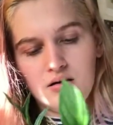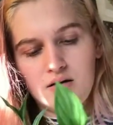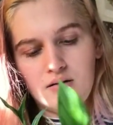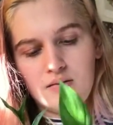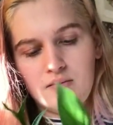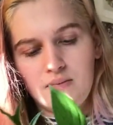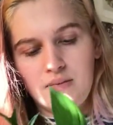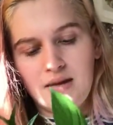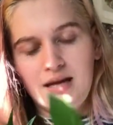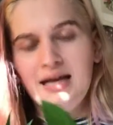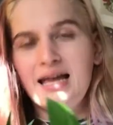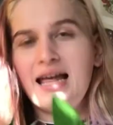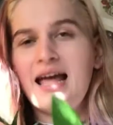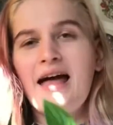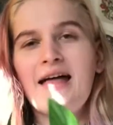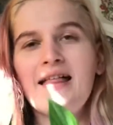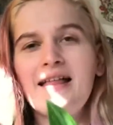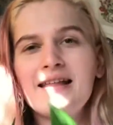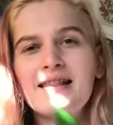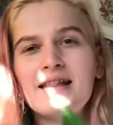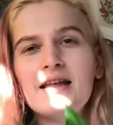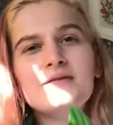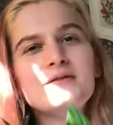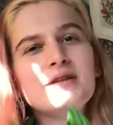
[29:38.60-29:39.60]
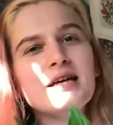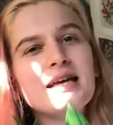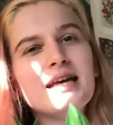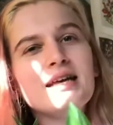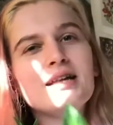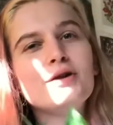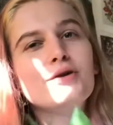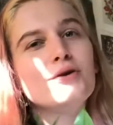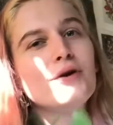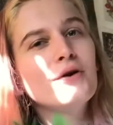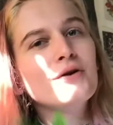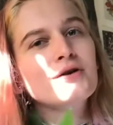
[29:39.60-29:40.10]
But yeah, they've taken a
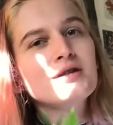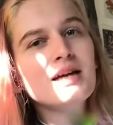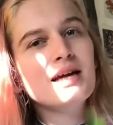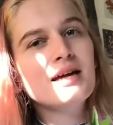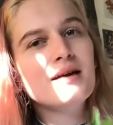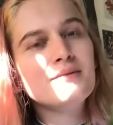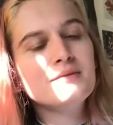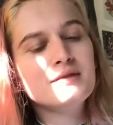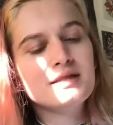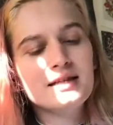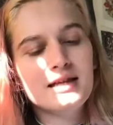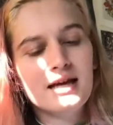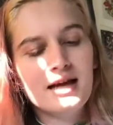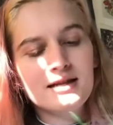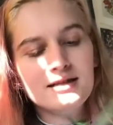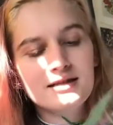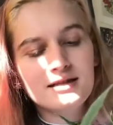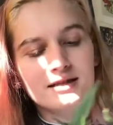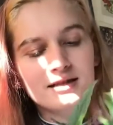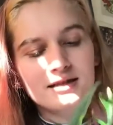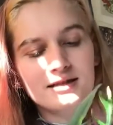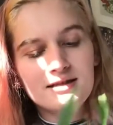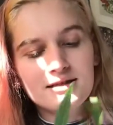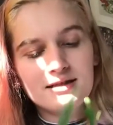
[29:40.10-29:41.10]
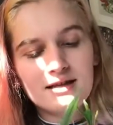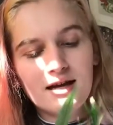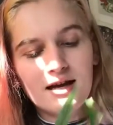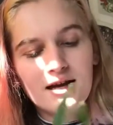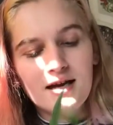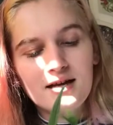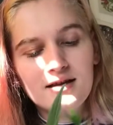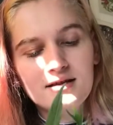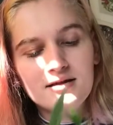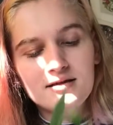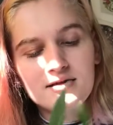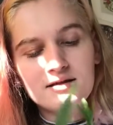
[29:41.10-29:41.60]
long time to get to this
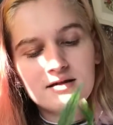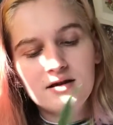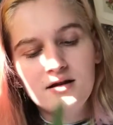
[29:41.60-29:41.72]
size.